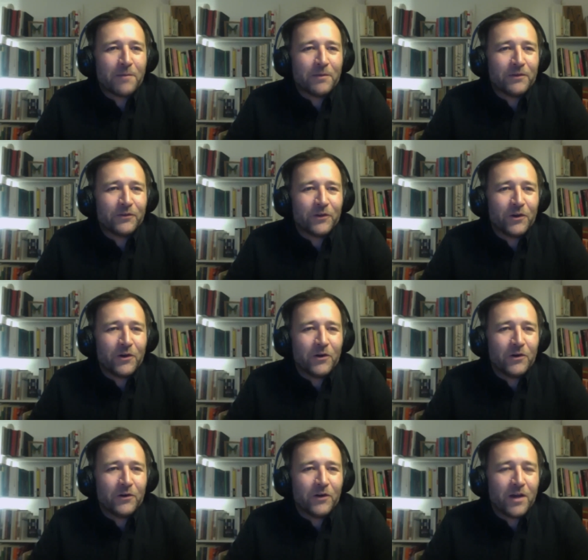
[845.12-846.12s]

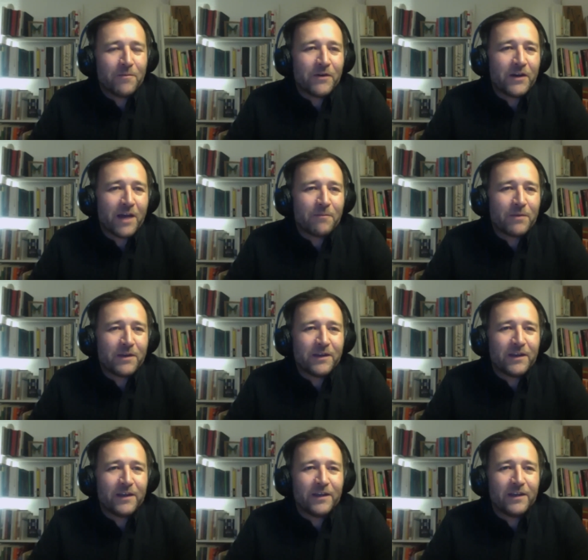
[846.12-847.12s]
So I'm very
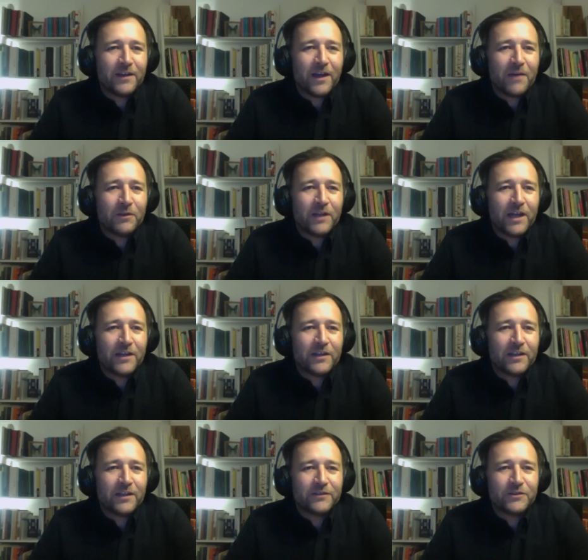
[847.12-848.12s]
happy. I would
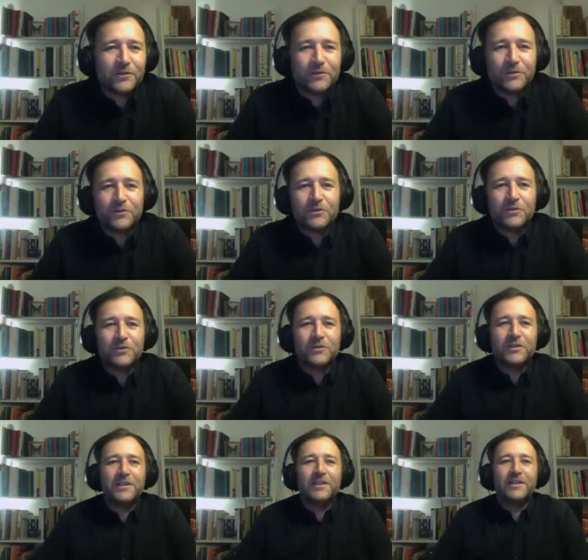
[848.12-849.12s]
like to to
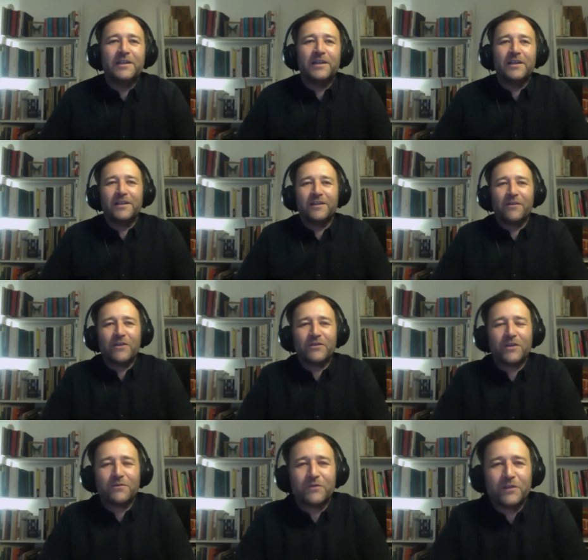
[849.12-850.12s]
see the the rest
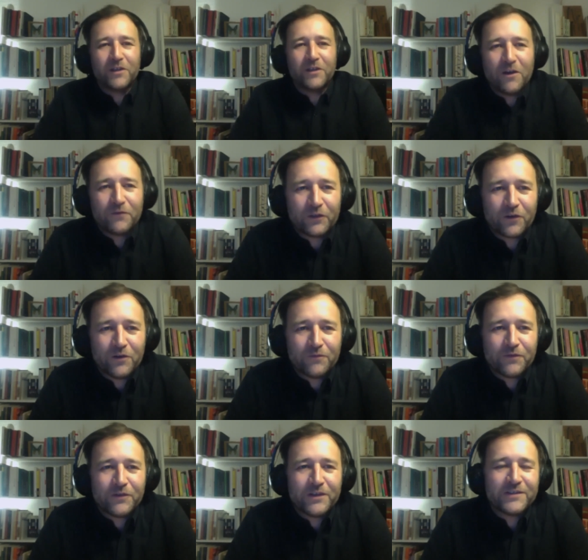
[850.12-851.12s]
of the of the
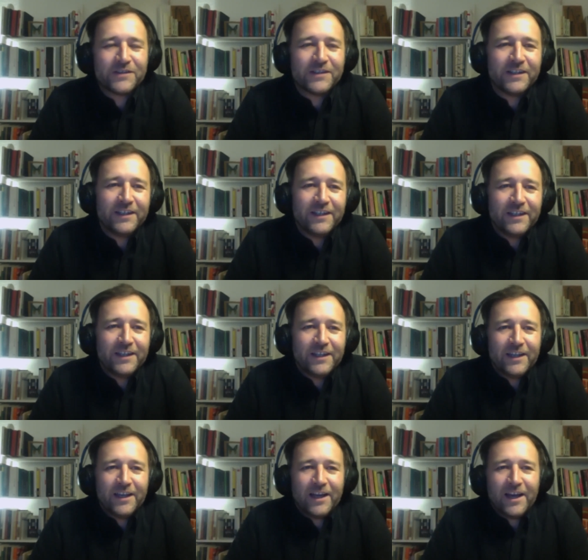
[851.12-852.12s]
conference
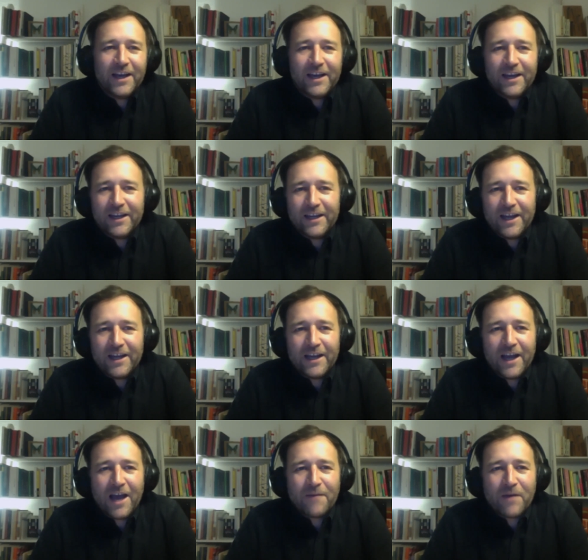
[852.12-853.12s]
and, and
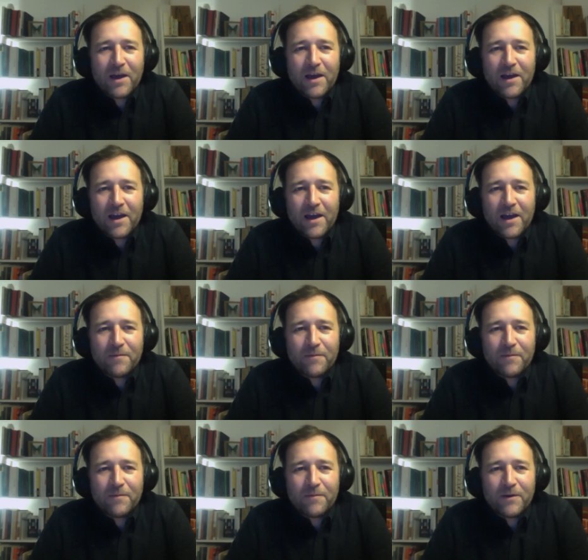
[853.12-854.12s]
have a, a
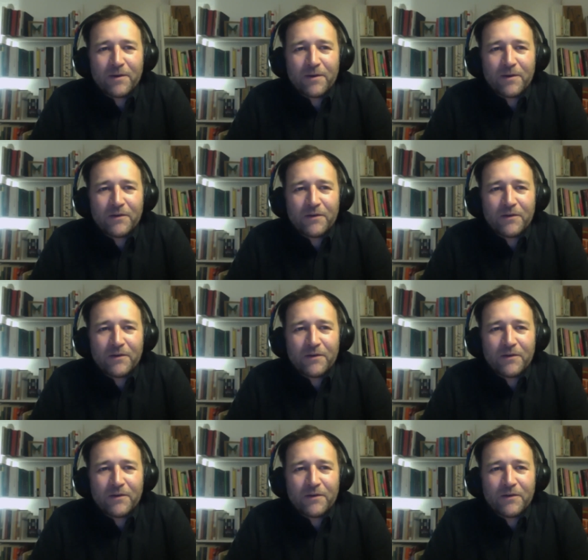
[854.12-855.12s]

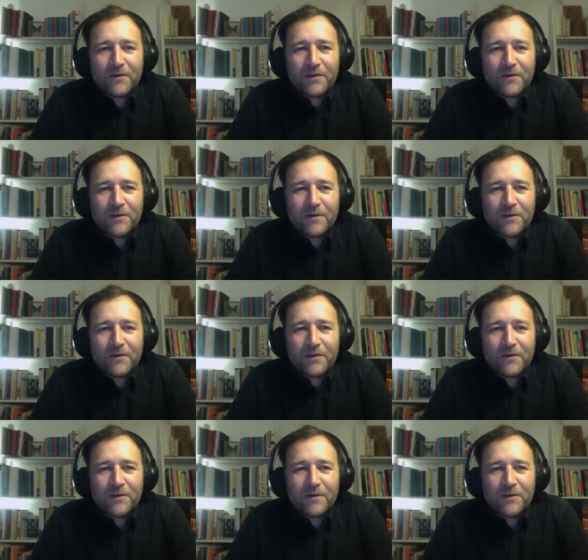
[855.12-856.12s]
very
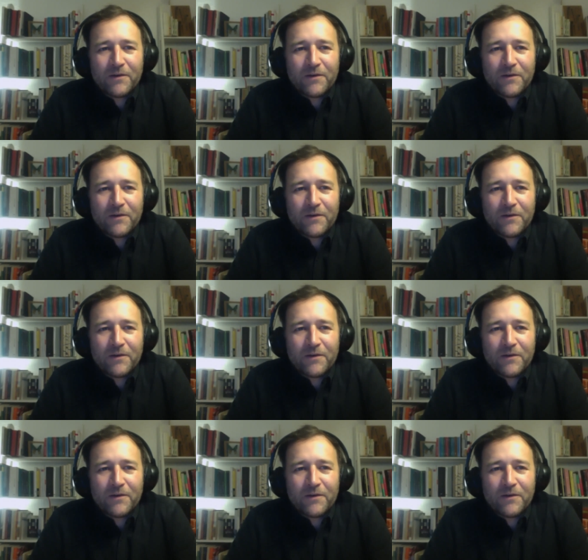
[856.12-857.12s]

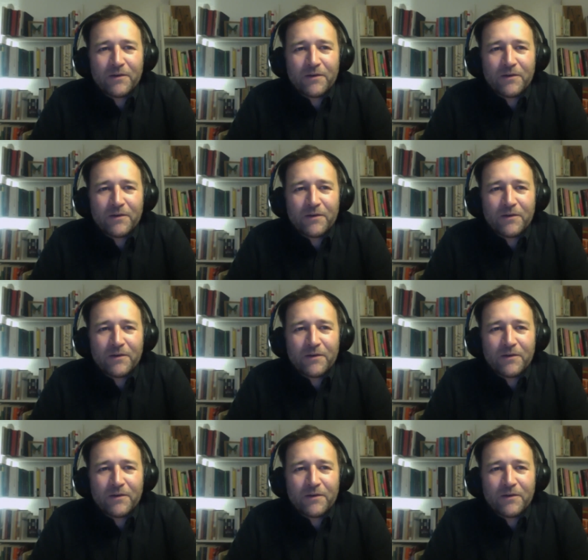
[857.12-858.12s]

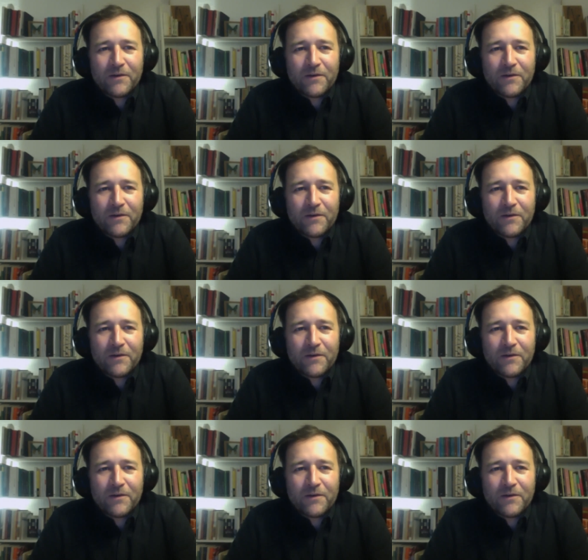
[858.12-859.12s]
happy ending
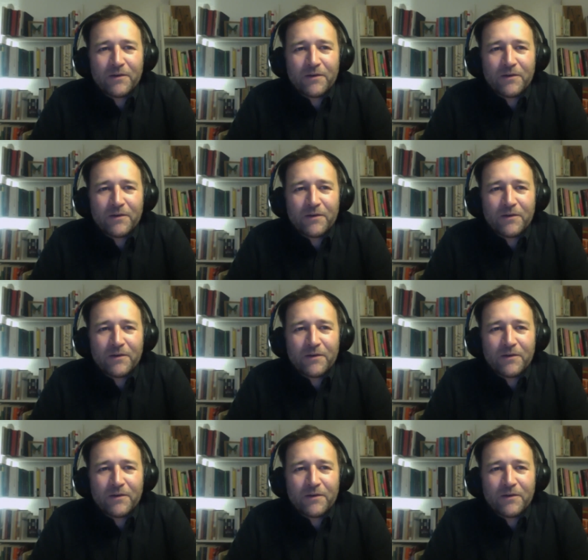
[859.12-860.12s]
on, on